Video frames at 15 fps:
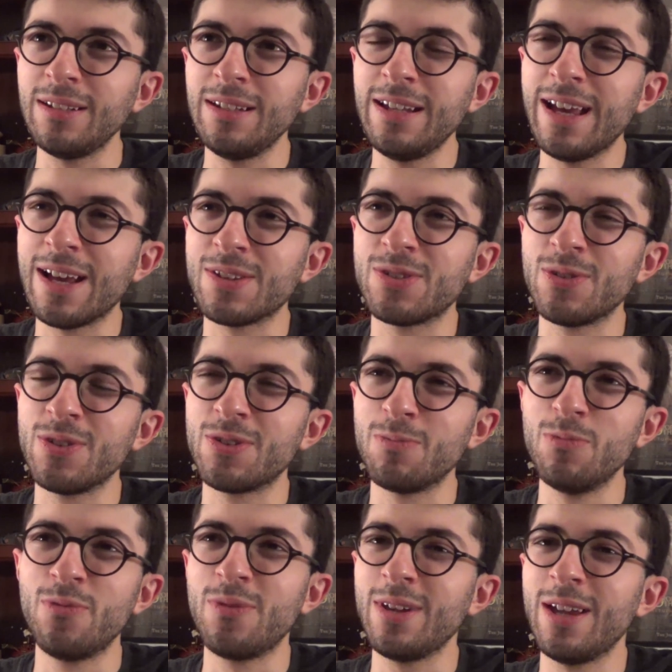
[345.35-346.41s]
yeah, so this
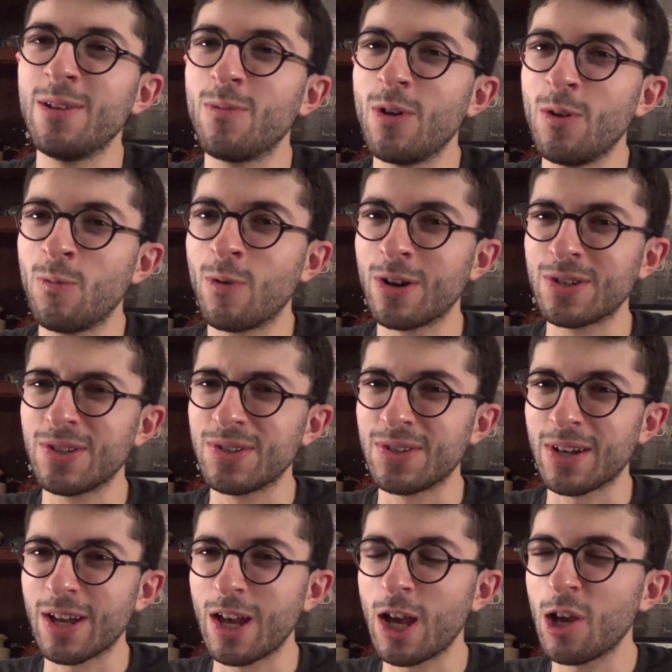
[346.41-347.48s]
movie, it works as
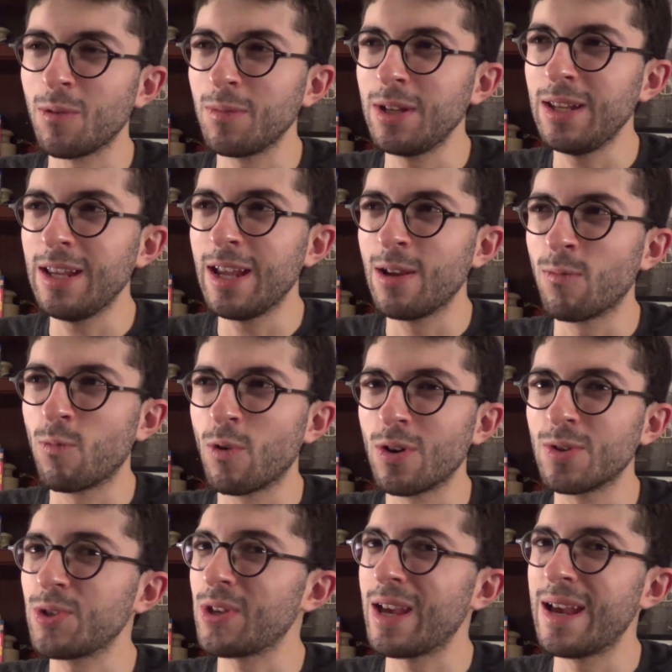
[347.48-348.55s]
a comedy, it
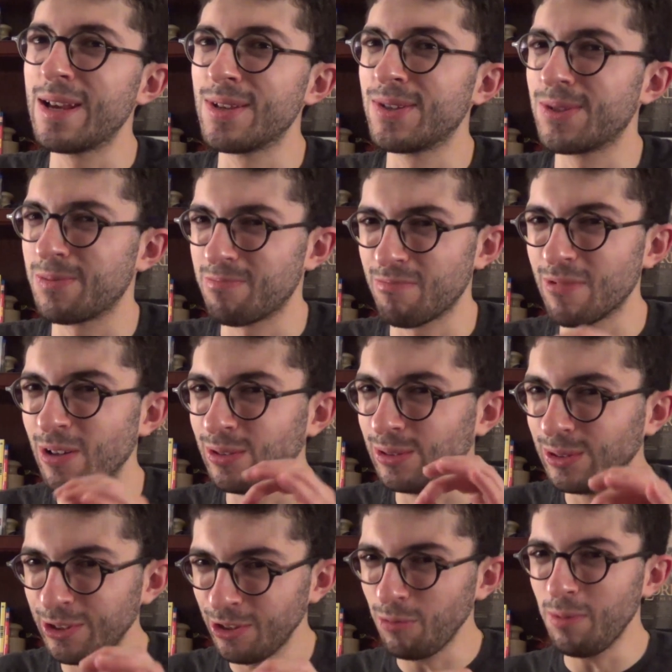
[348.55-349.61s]
works as a
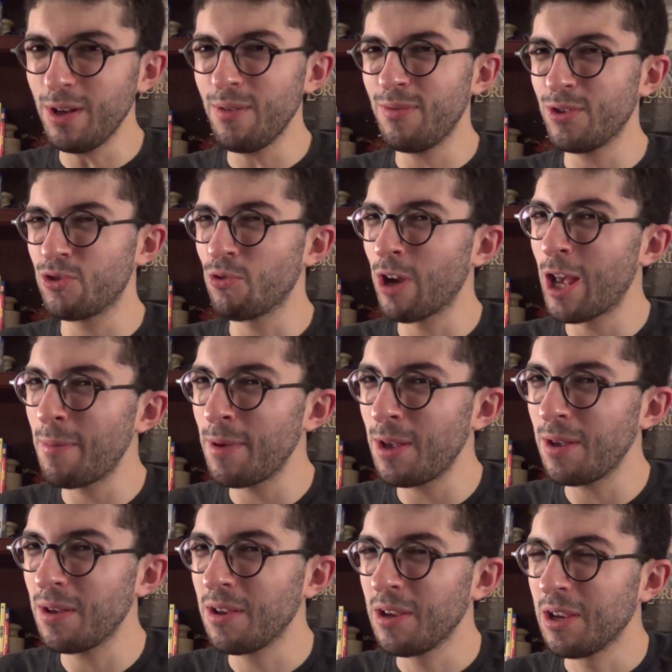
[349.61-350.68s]
little bit of a
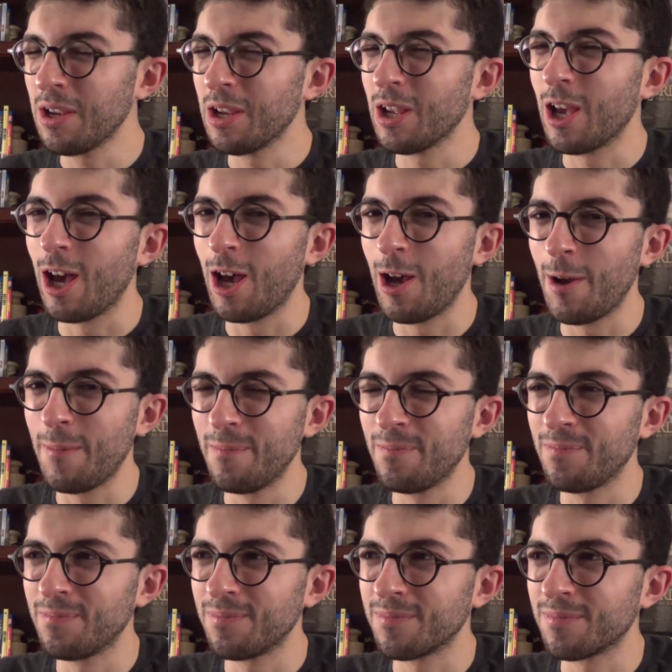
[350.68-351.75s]
drama,
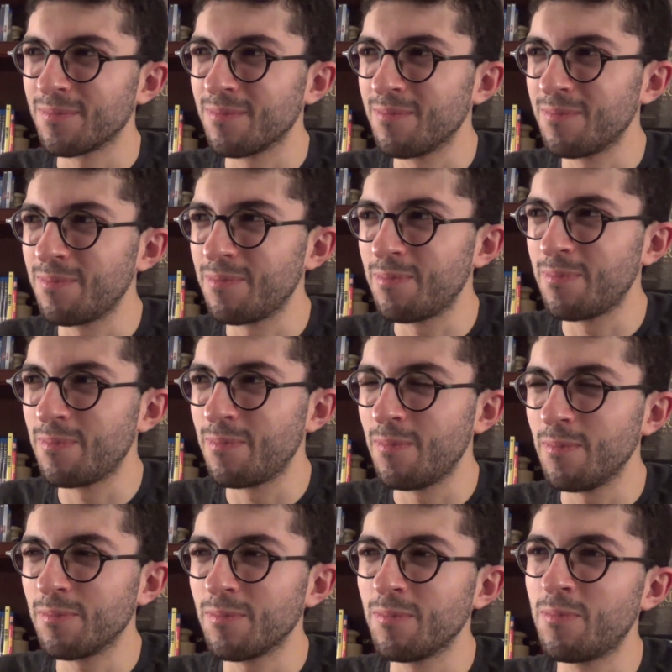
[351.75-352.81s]

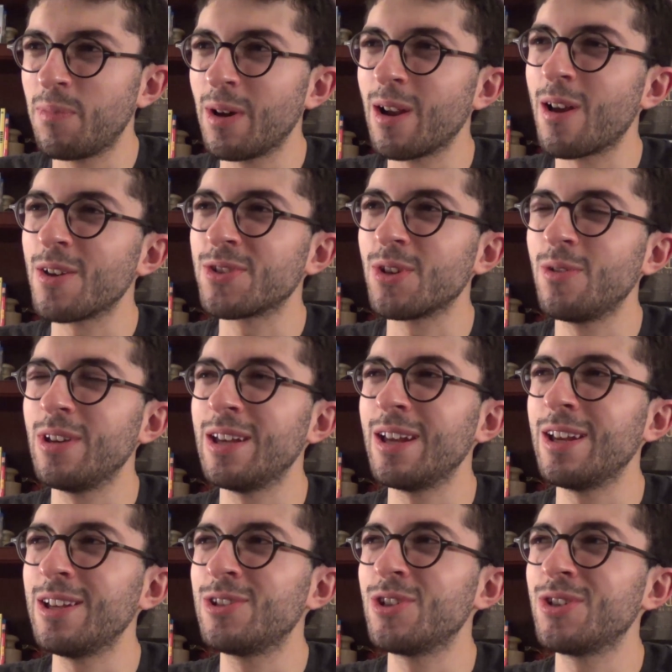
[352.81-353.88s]
but also
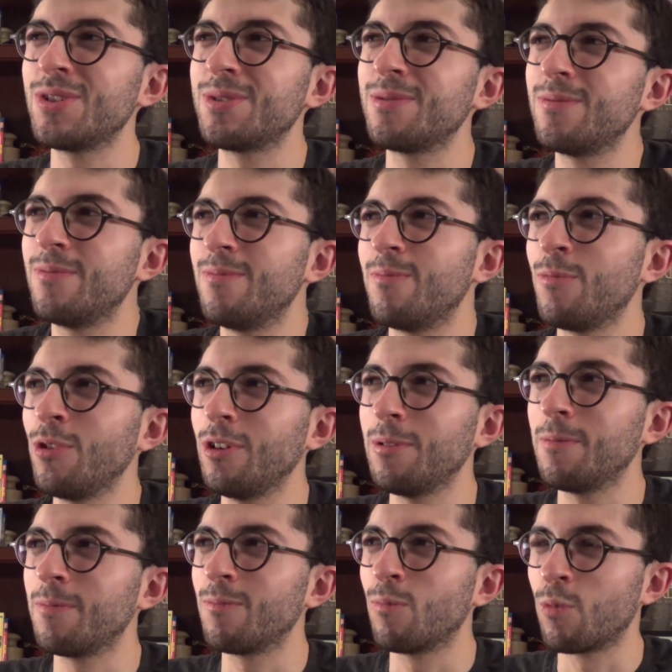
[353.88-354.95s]
it just
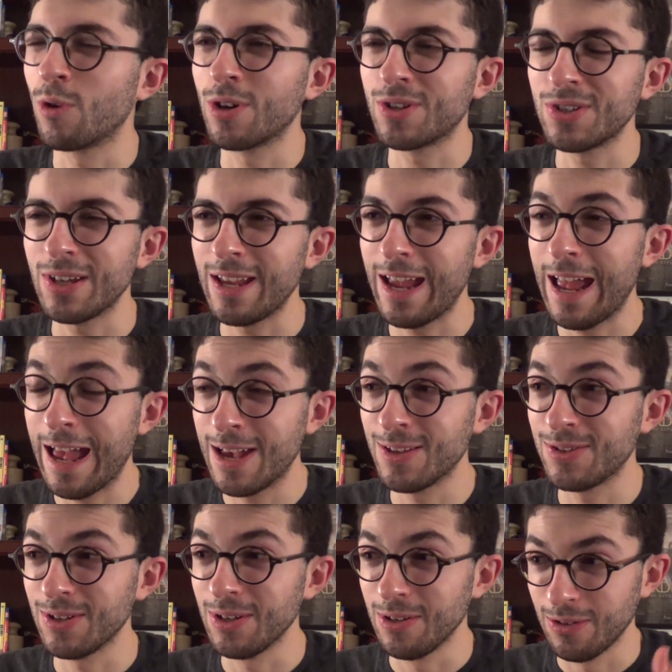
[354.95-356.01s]
really works
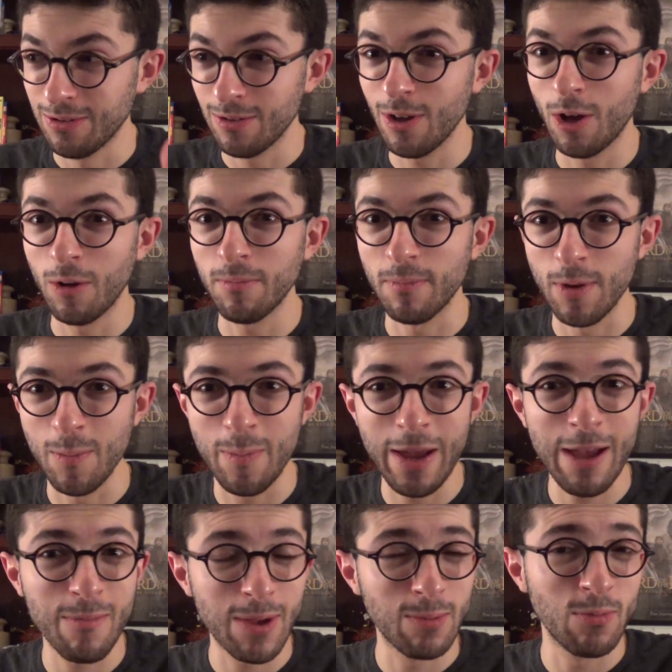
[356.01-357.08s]
as, you know, a
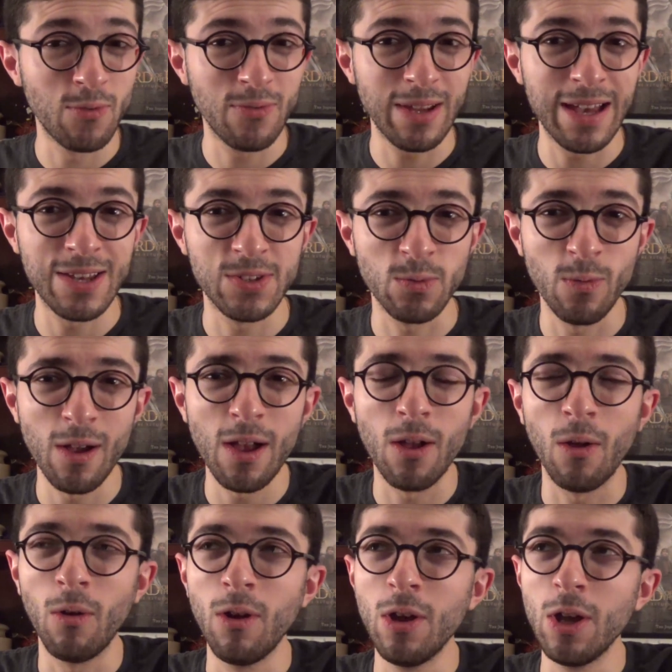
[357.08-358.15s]
Batman movie as
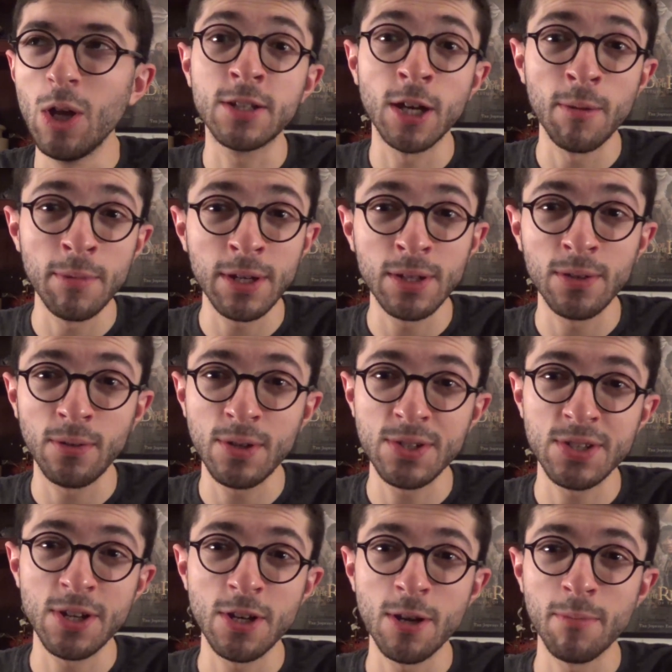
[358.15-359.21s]
well. Coming in the
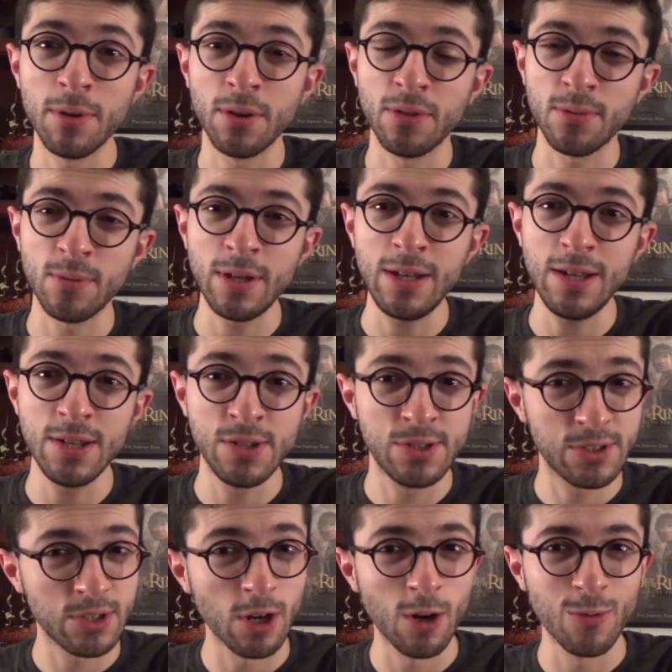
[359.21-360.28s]
list at number 3
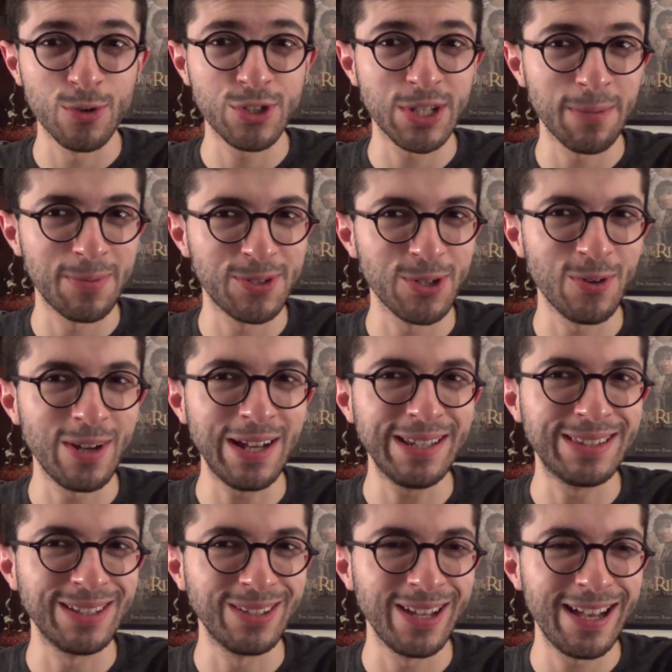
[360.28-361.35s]
is Star Wars Episode
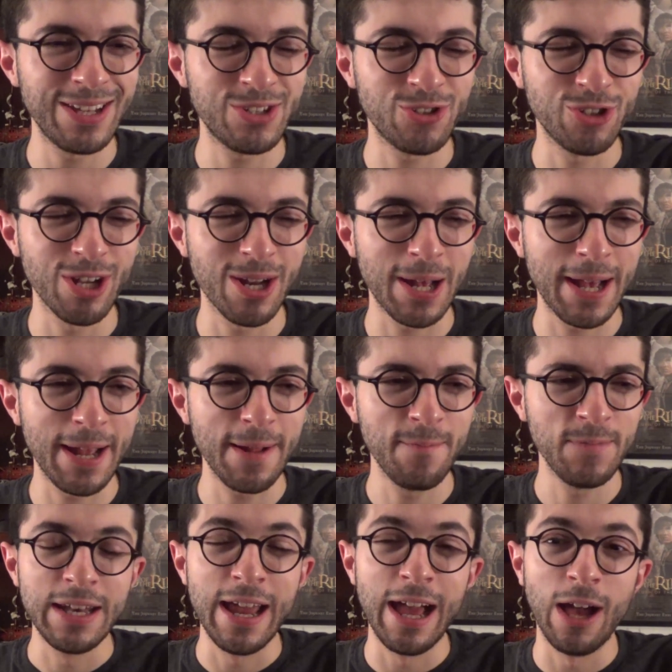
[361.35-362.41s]
8, The Last Jedi.
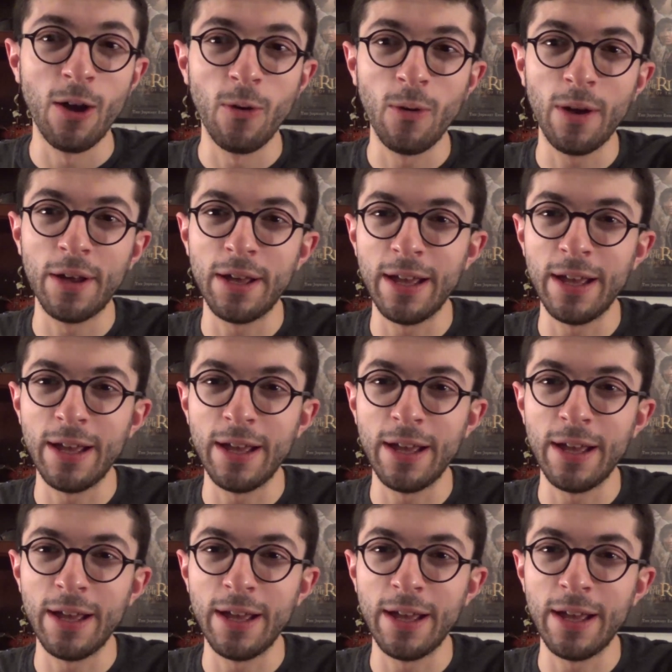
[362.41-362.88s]
Now,